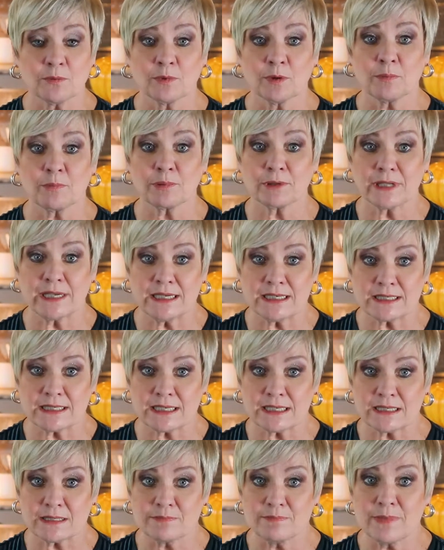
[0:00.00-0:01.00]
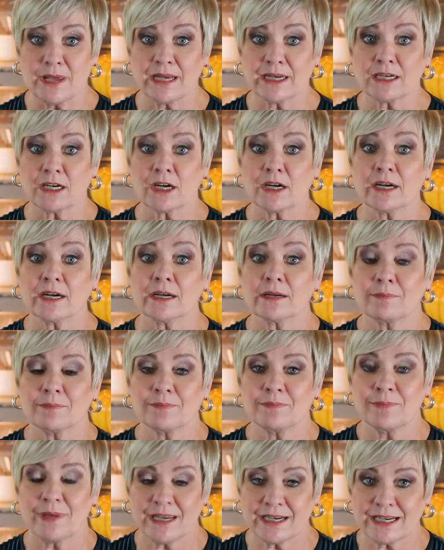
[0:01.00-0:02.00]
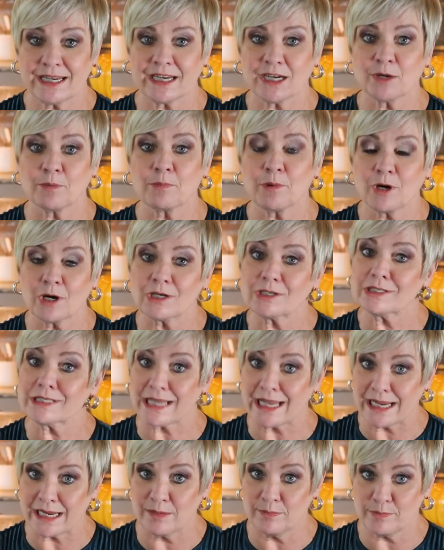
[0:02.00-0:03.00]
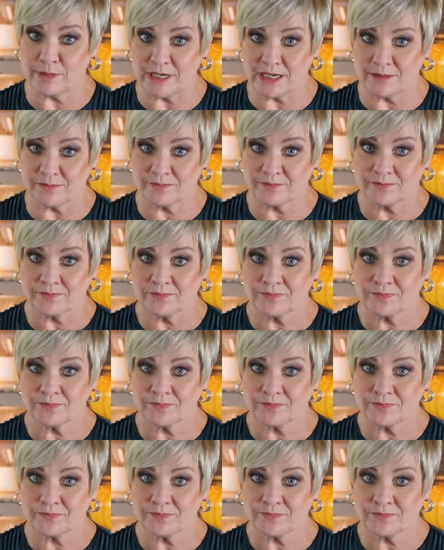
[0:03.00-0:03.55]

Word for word: replaces Medicare, Medicare Parts A and B.